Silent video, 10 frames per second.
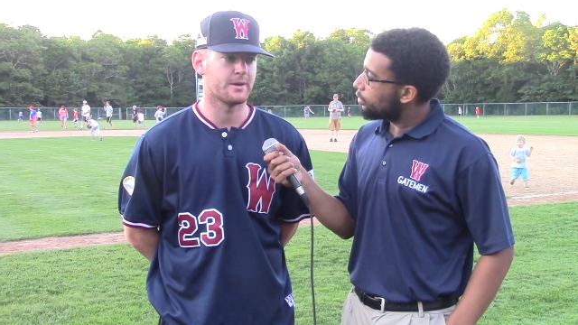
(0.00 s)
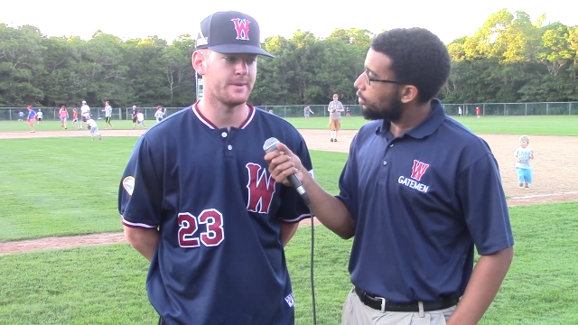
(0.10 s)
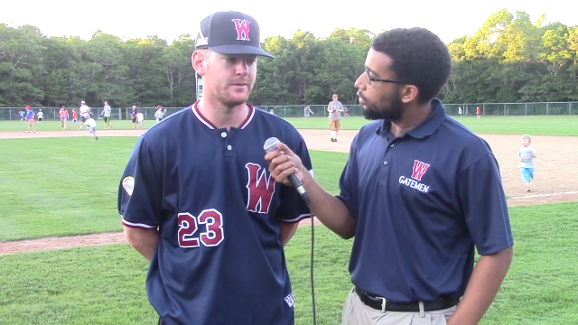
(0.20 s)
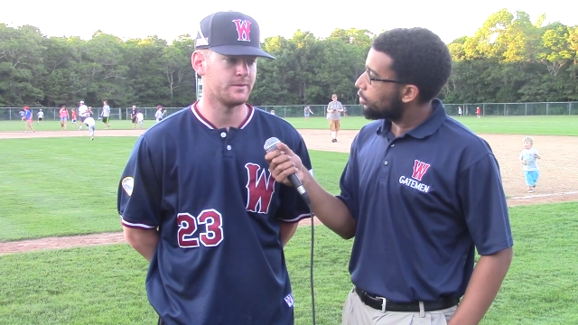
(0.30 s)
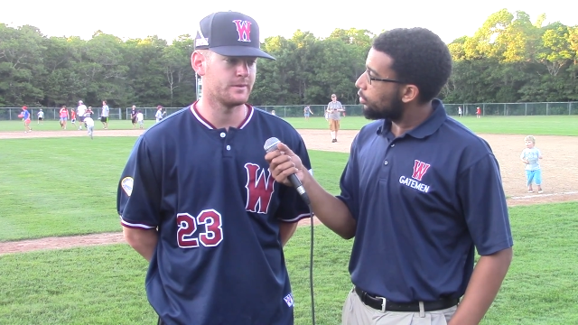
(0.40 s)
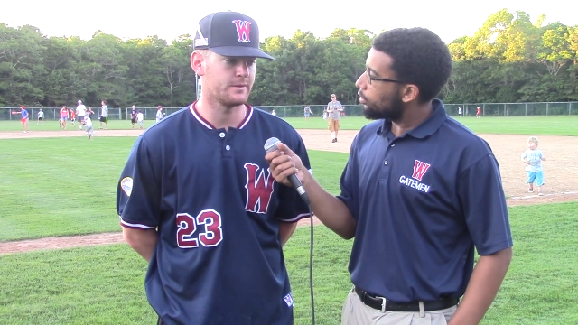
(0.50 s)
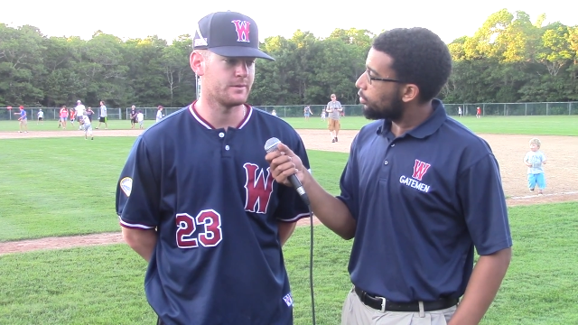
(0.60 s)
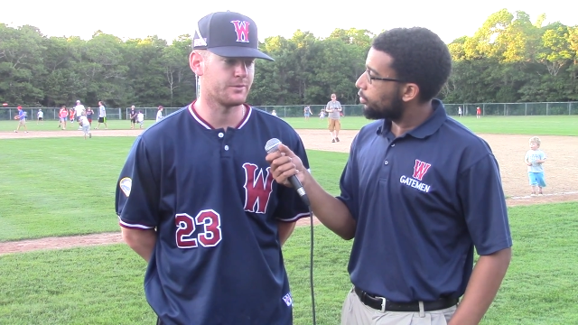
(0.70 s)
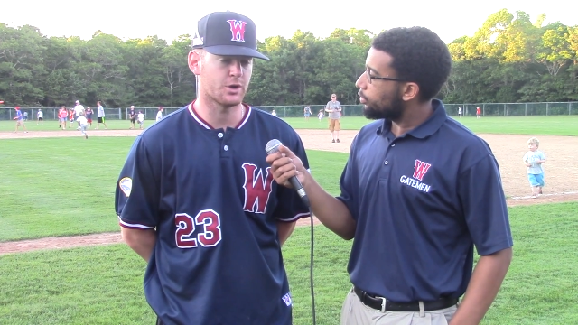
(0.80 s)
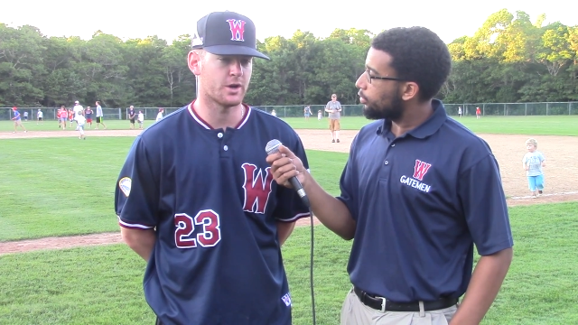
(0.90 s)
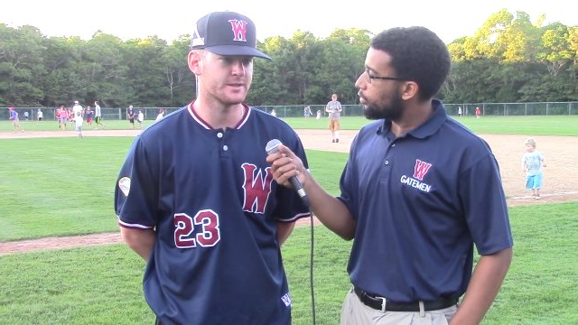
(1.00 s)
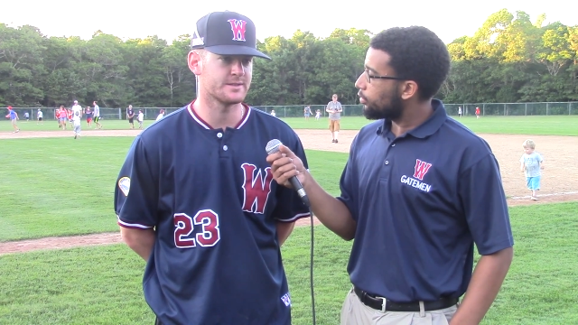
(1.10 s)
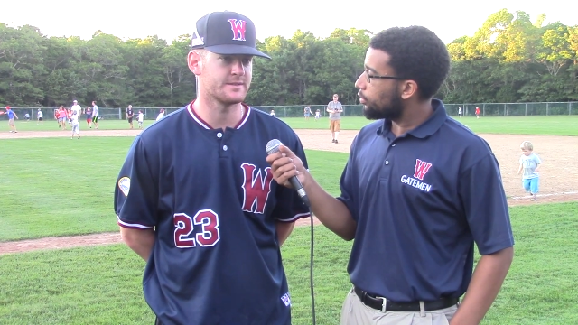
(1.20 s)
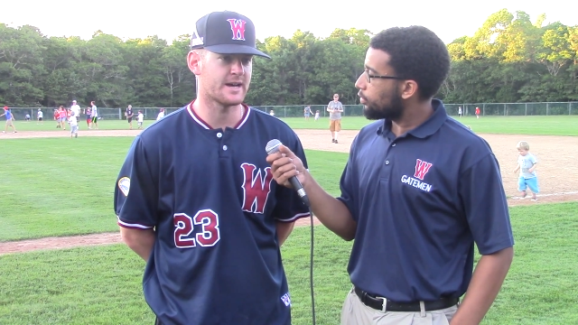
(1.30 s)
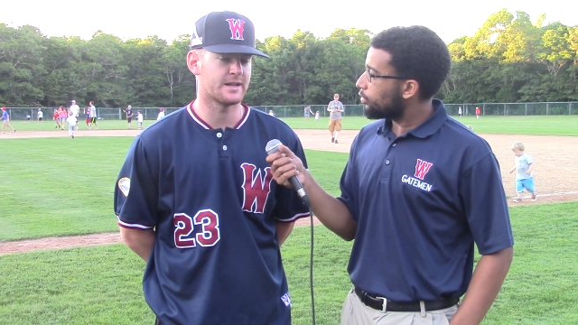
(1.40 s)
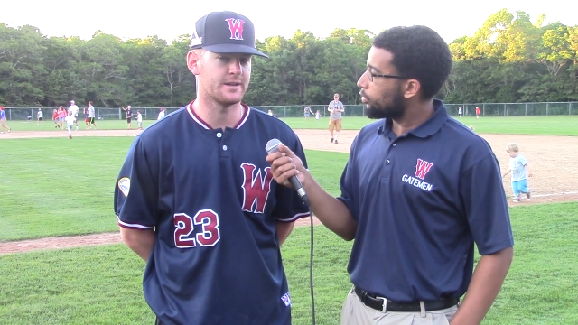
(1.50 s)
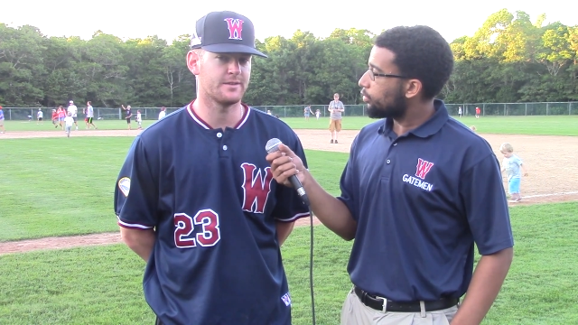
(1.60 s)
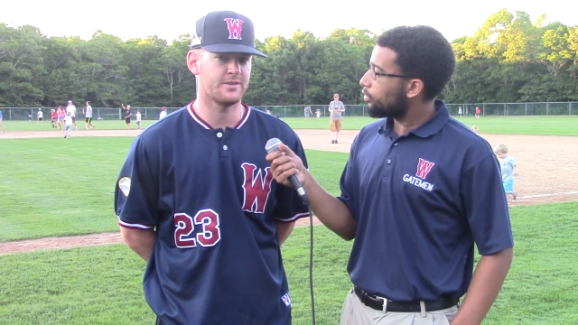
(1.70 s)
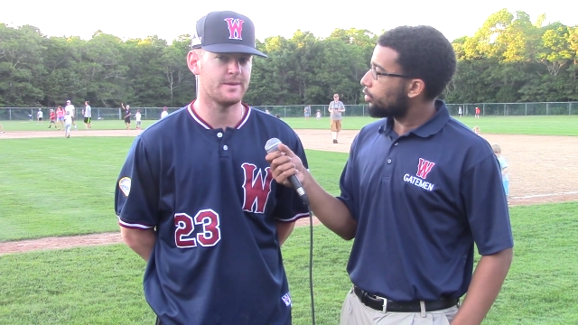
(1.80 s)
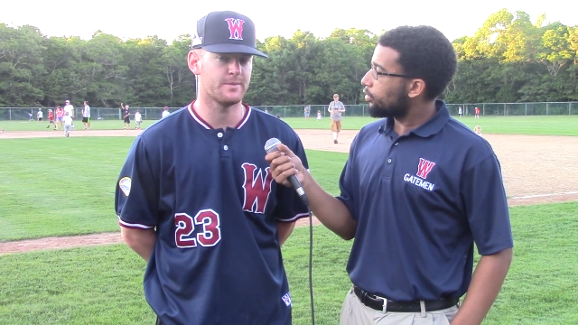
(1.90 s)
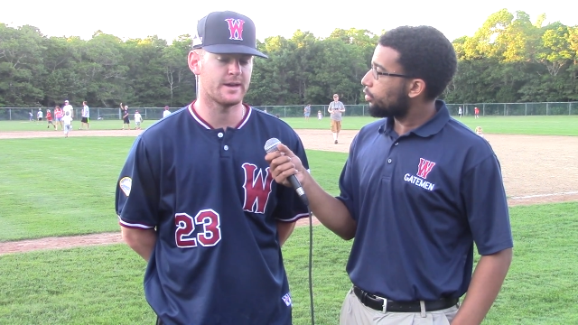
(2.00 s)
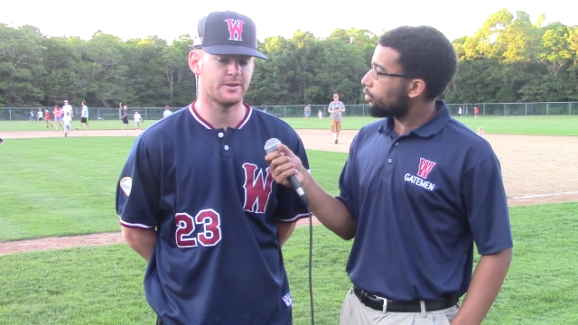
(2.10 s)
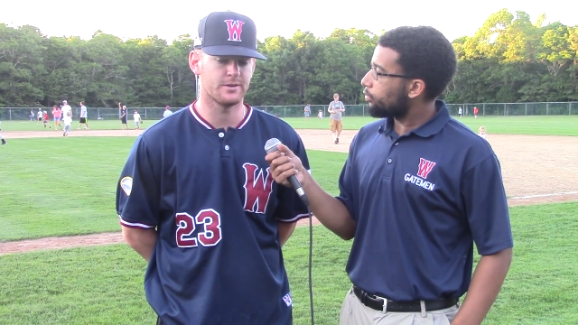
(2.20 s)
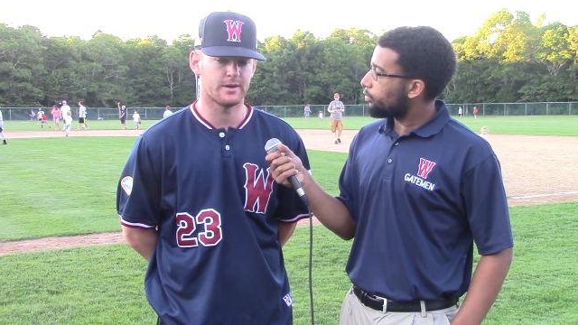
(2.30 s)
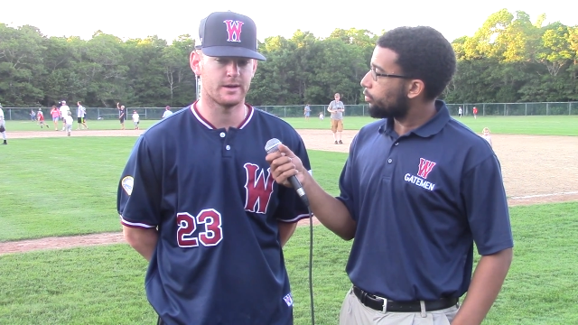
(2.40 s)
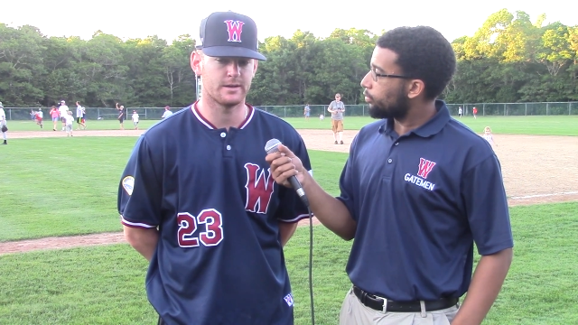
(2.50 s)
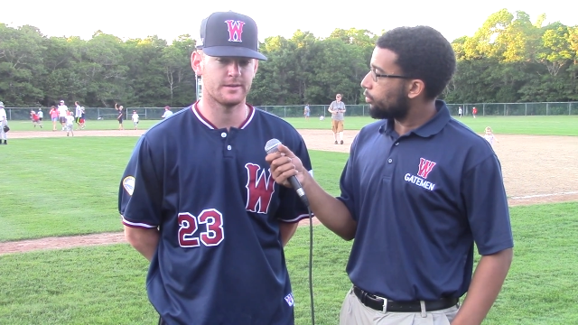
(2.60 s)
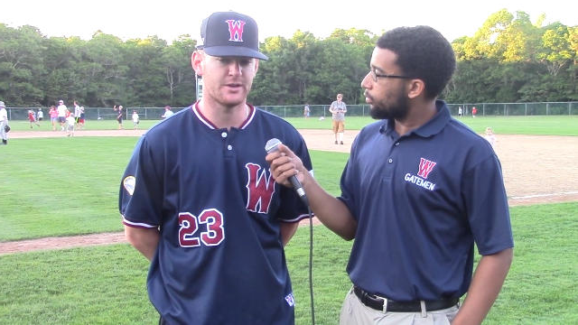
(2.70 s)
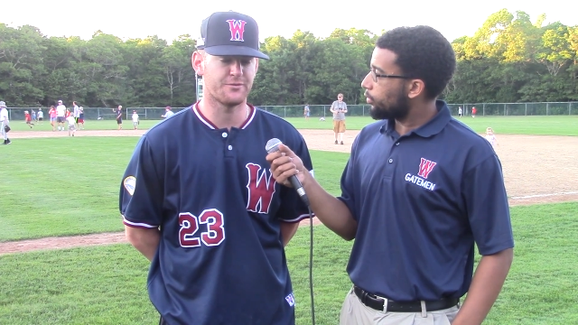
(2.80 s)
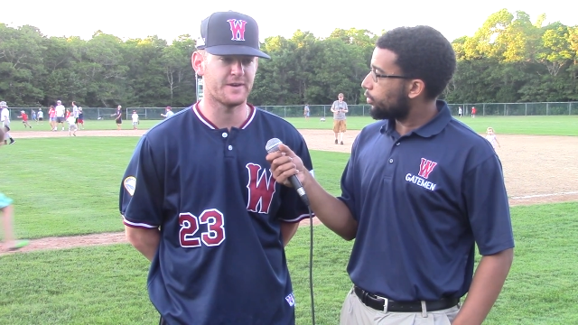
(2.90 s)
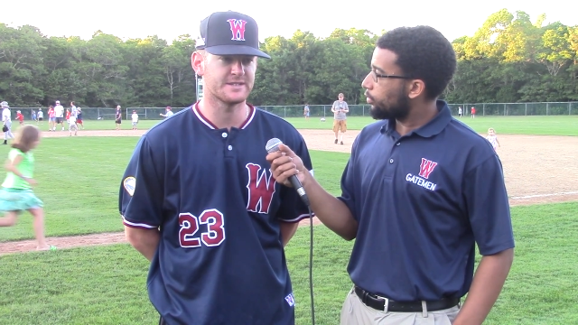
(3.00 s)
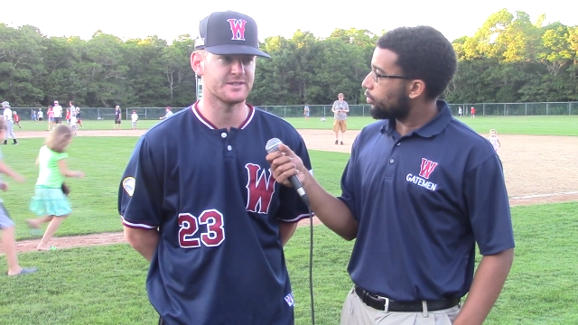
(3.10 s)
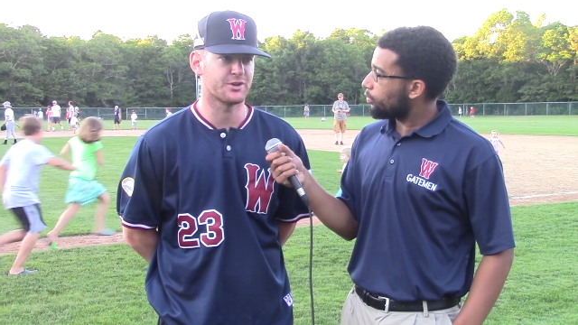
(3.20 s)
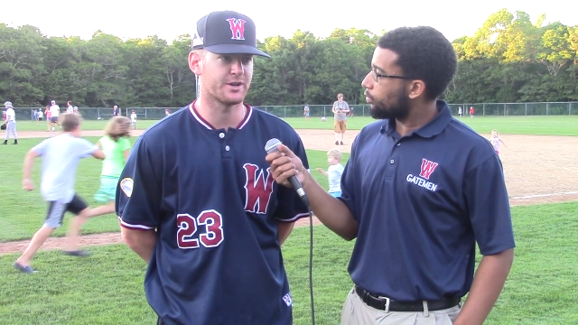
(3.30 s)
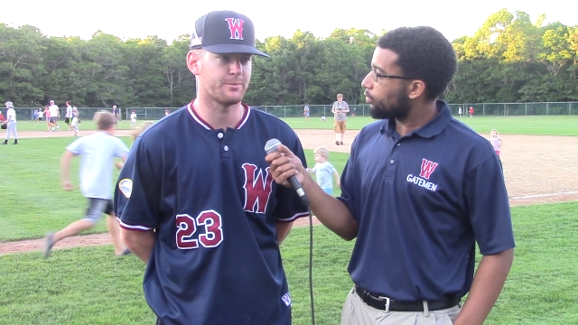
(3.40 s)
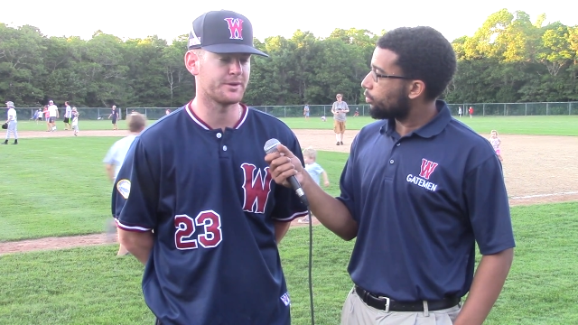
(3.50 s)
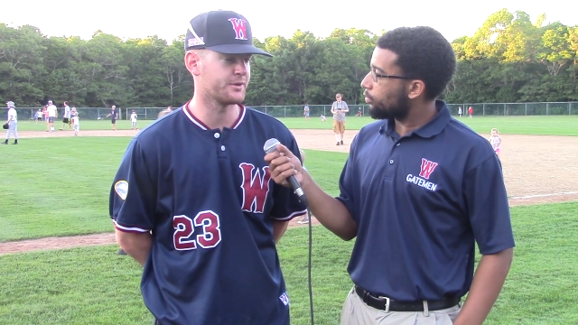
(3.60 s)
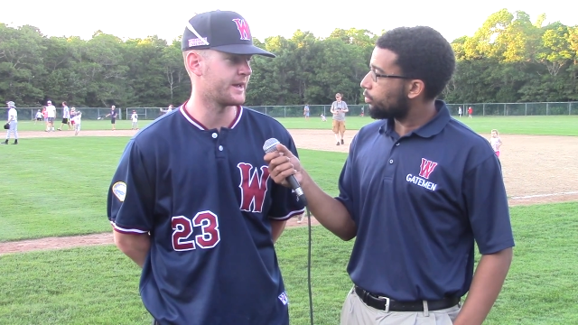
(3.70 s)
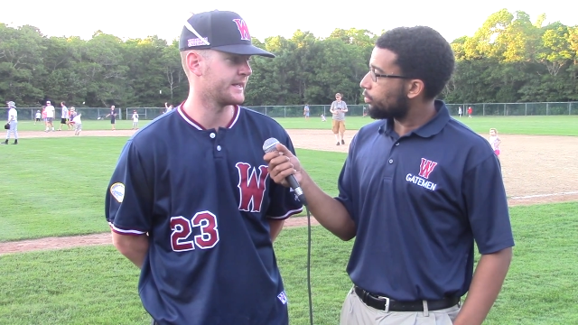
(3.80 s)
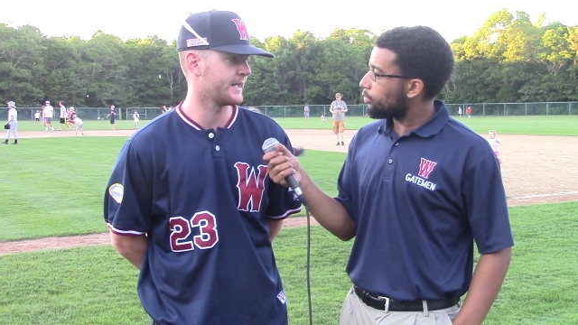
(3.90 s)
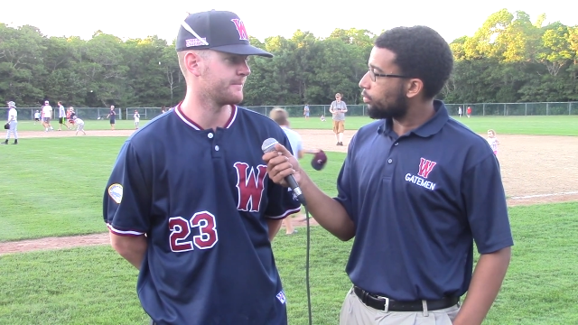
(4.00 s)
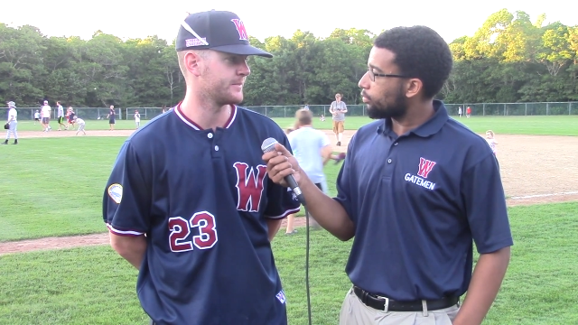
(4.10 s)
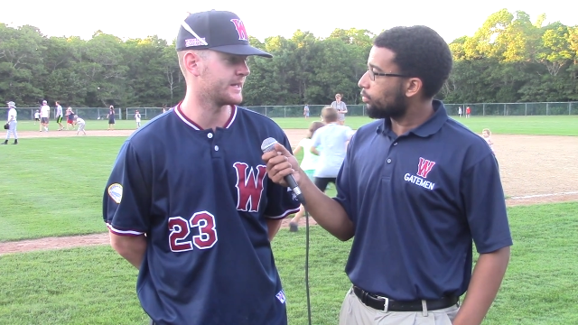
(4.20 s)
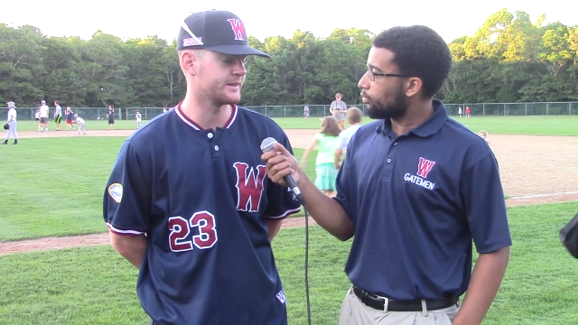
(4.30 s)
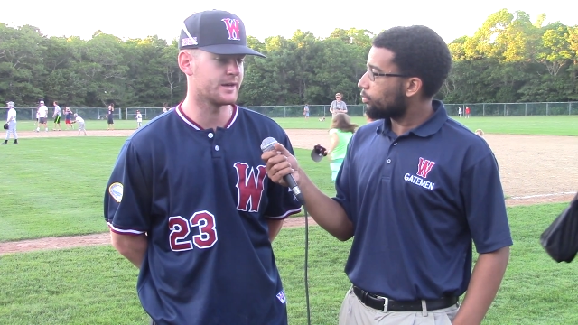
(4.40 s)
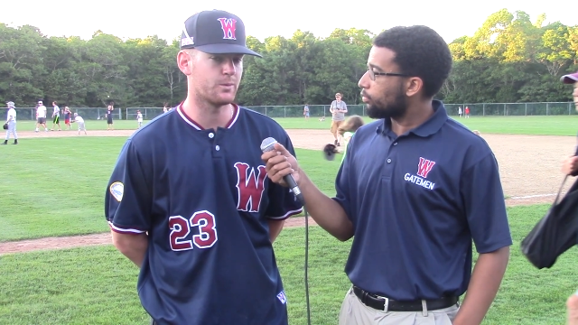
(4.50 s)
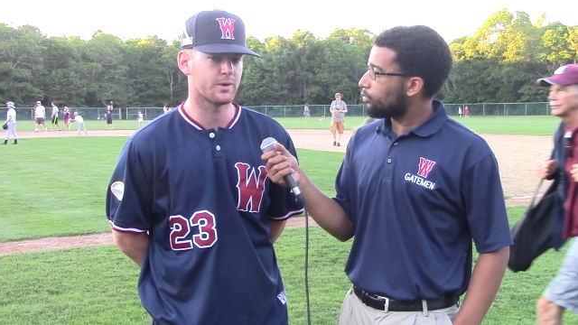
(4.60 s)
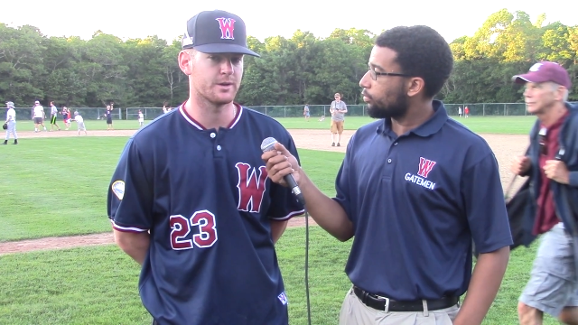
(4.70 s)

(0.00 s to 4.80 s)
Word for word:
Speaker 1: I mean, regardless of the talent of the team that you're uh, that you're facing, they're going to bring their A game, and uh, we're